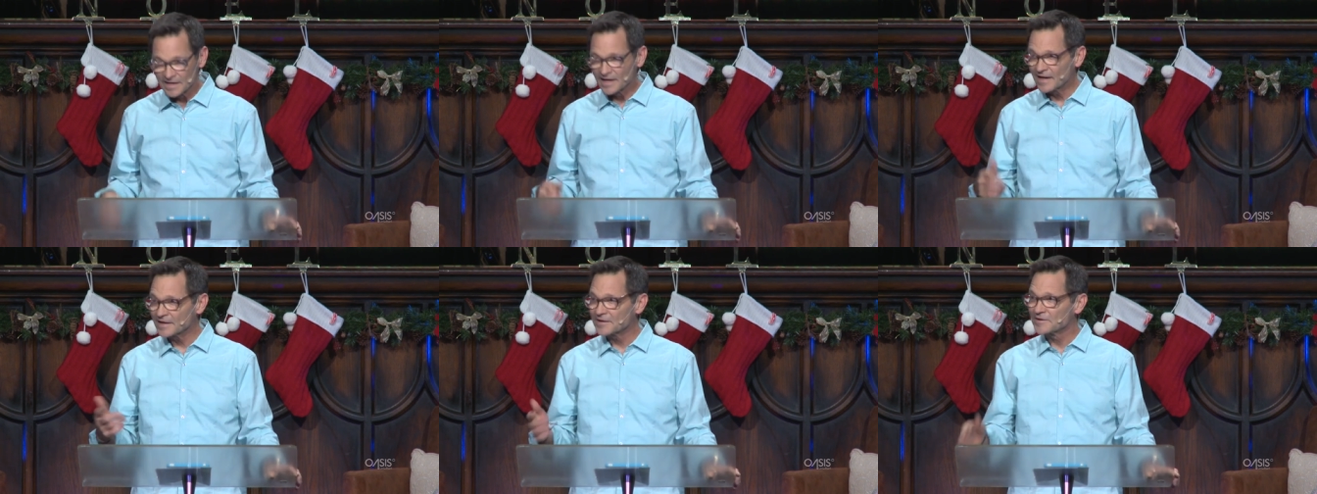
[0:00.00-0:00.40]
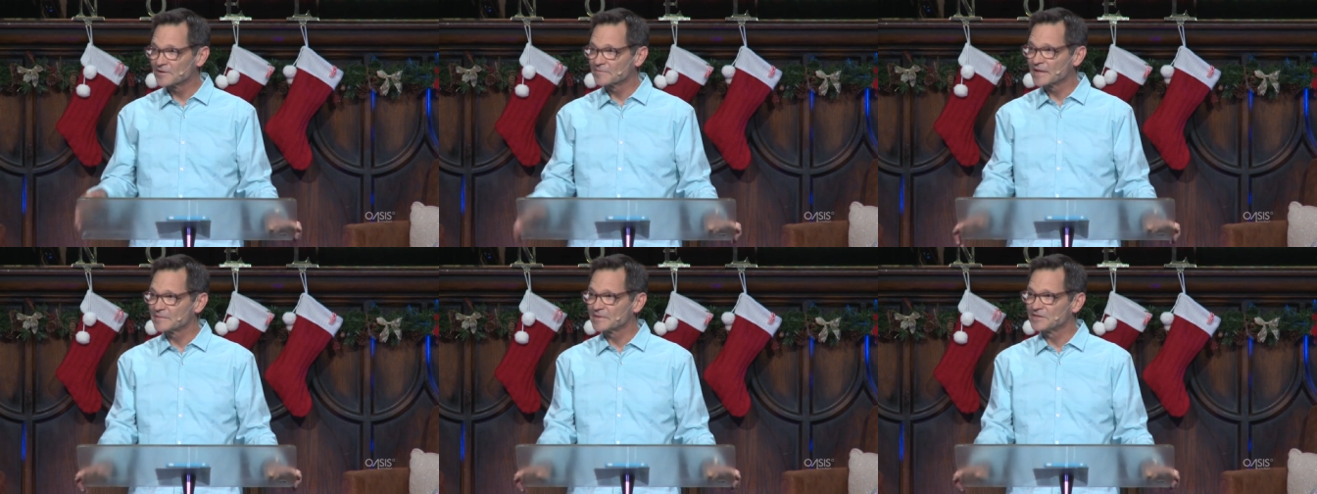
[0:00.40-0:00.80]
I don't know,
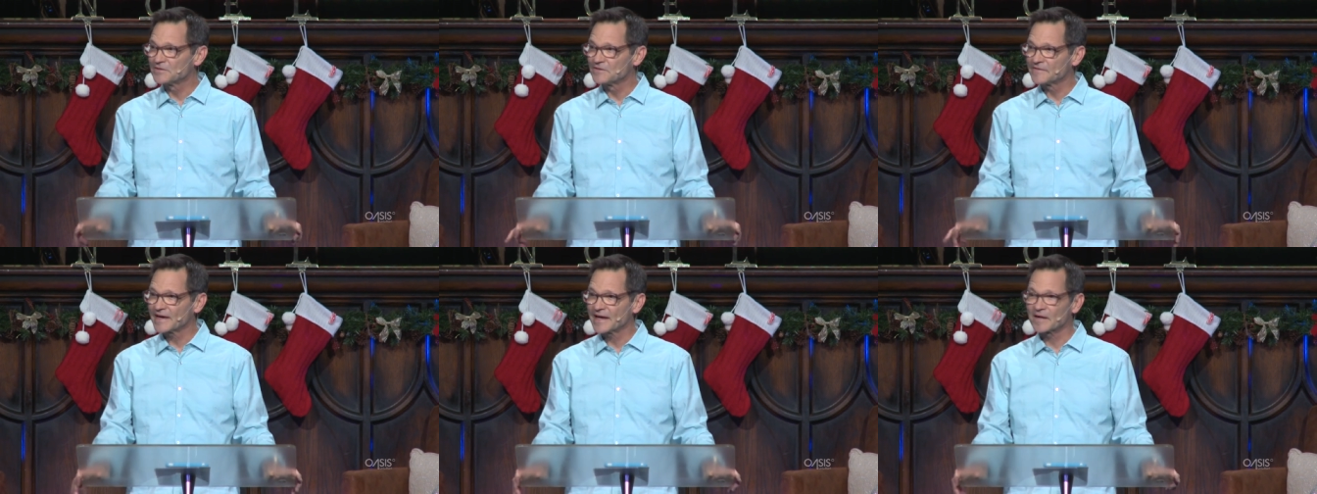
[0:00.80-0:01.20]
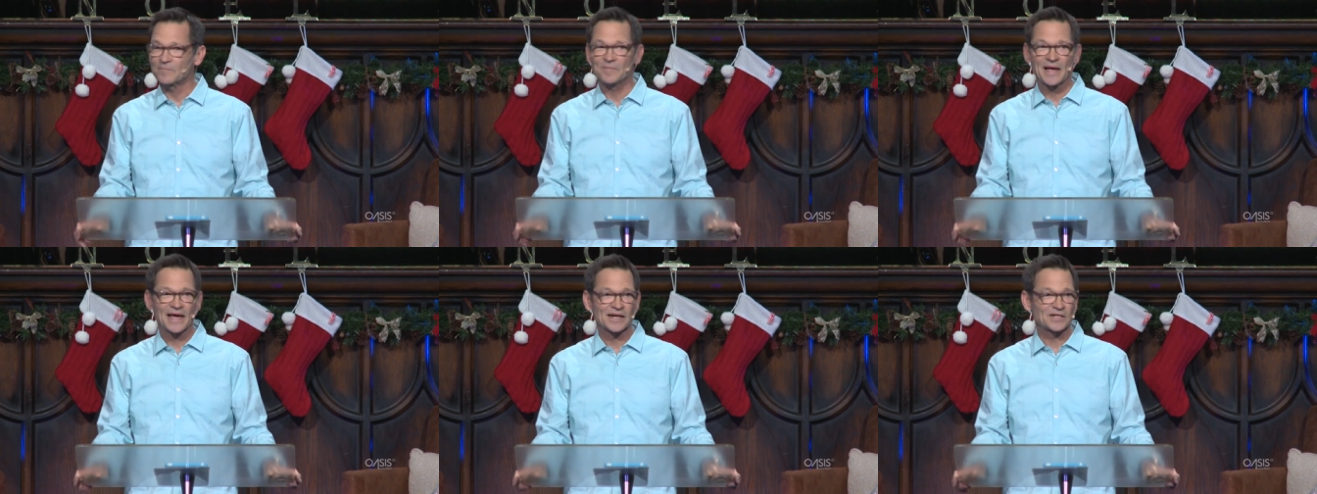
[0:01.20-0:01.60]
maybe you've had a
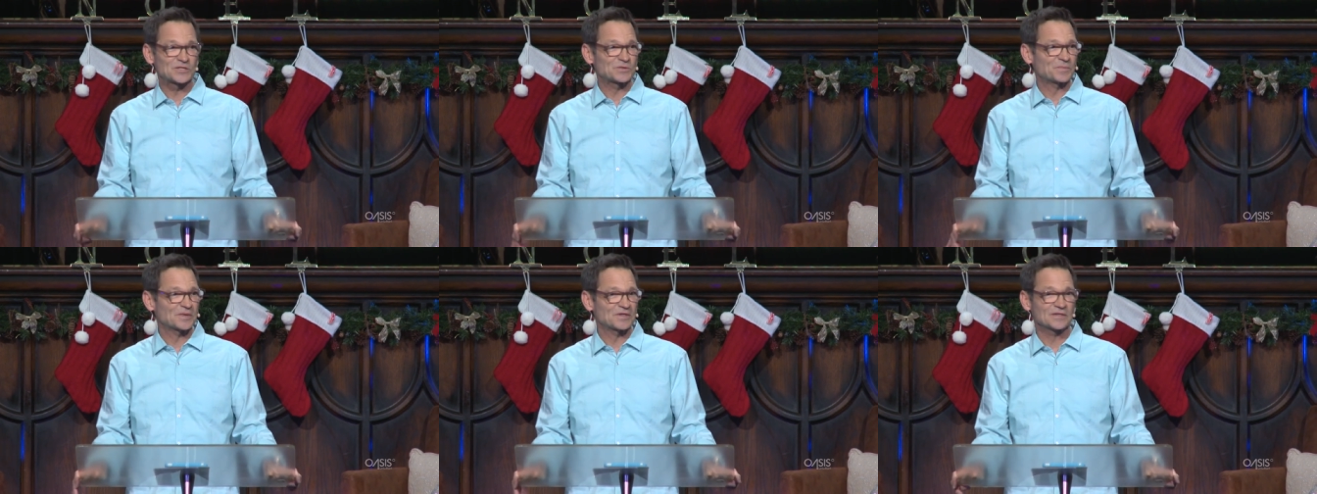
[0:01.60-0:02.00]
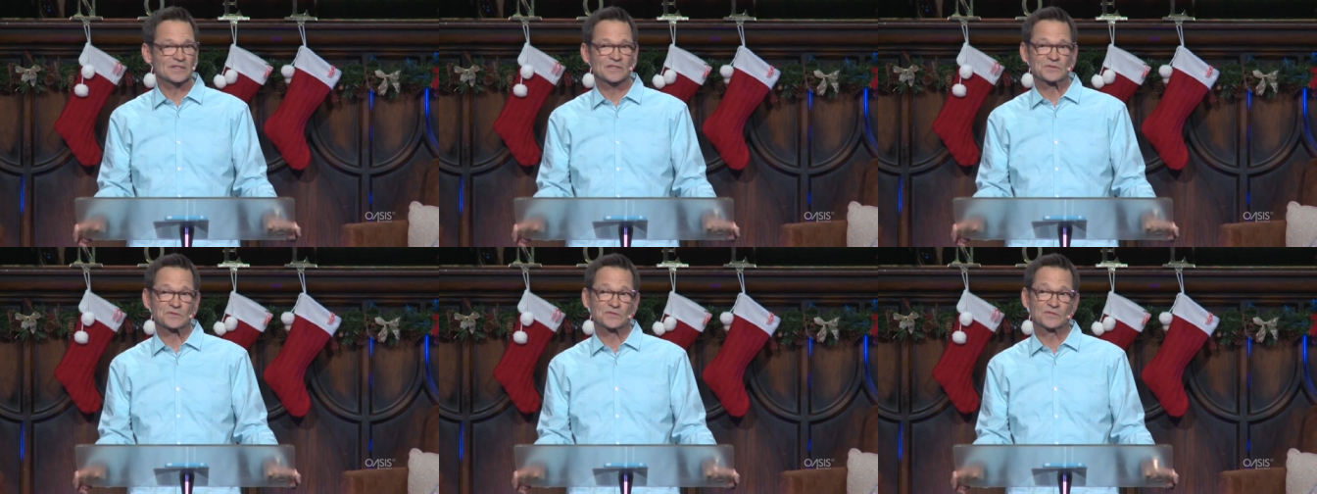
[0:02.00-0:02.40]
bad
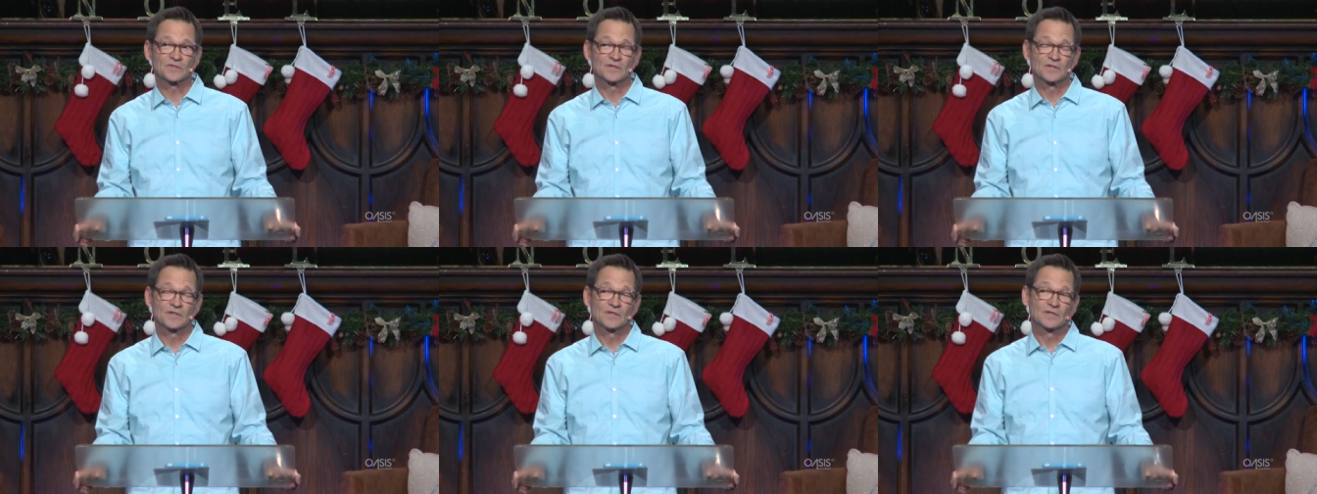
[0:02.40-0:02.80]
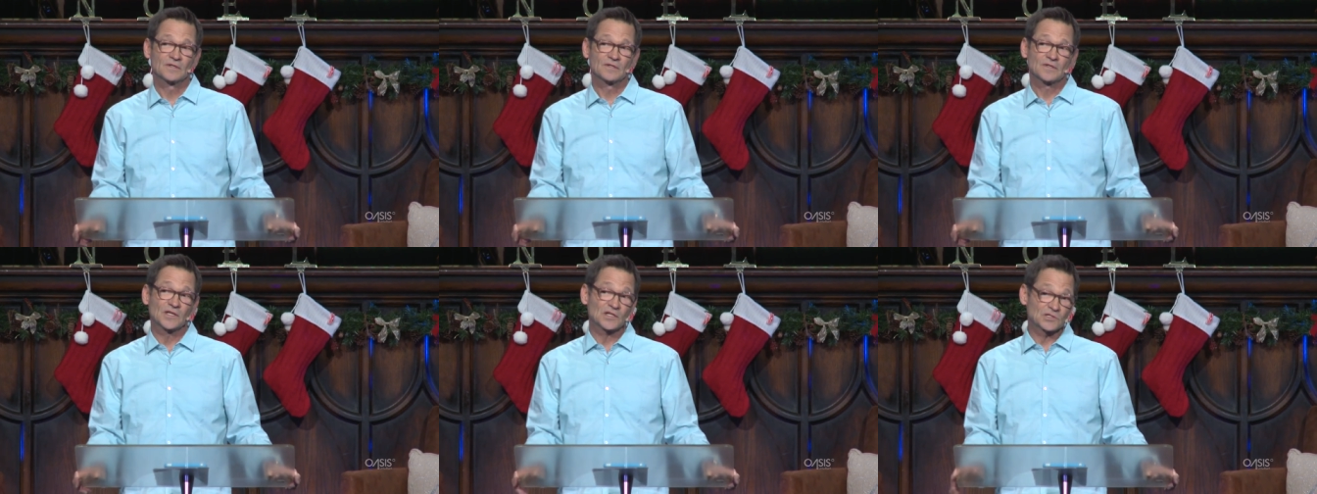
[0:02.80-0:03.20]
experience
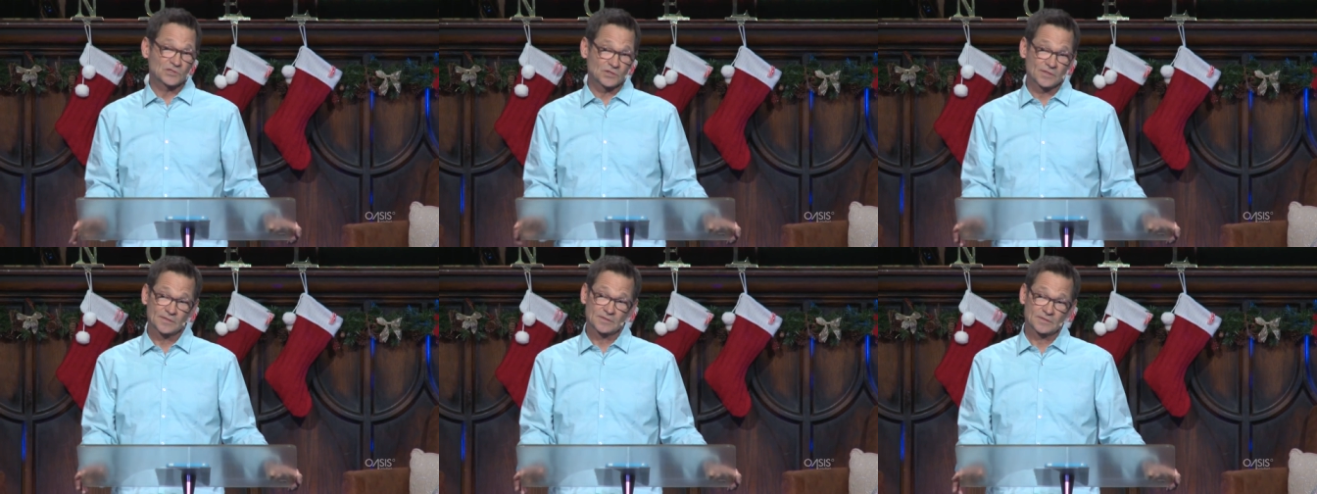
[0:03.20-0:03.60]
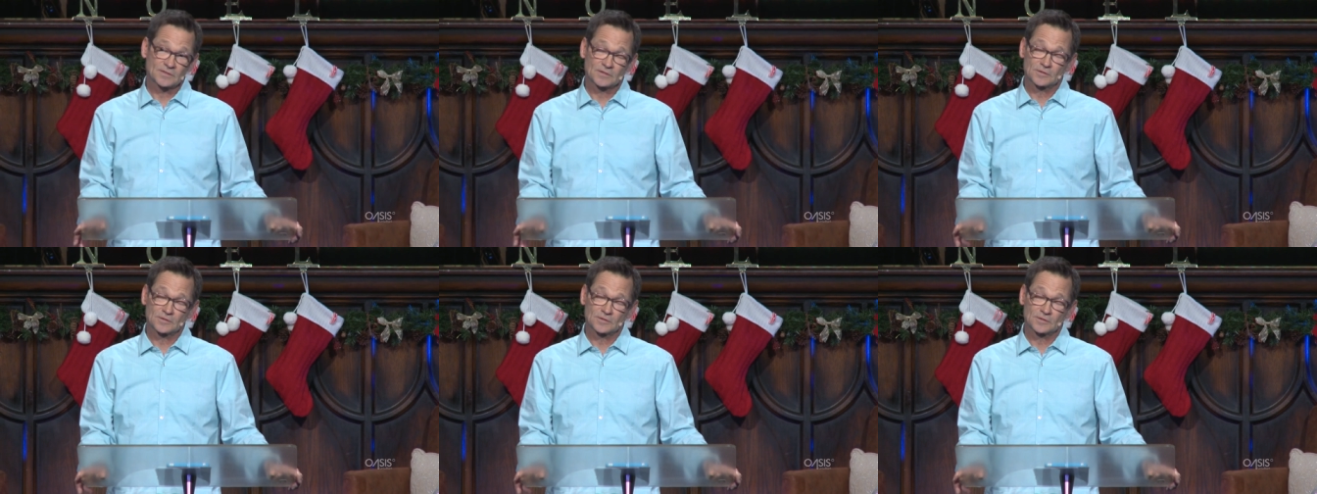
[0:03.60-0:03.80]
in church.